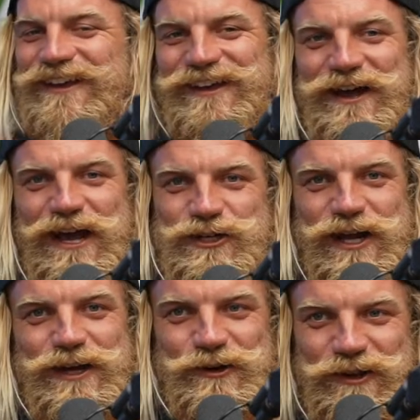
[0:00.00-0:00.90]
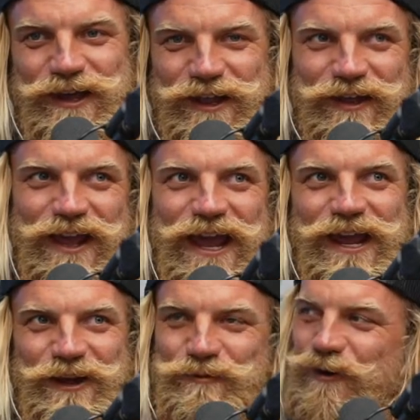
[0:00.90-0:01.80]
I tried doing that, like,
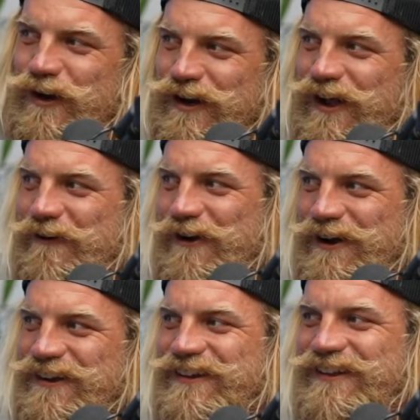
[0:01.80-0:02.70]
hey, good morning, how are you?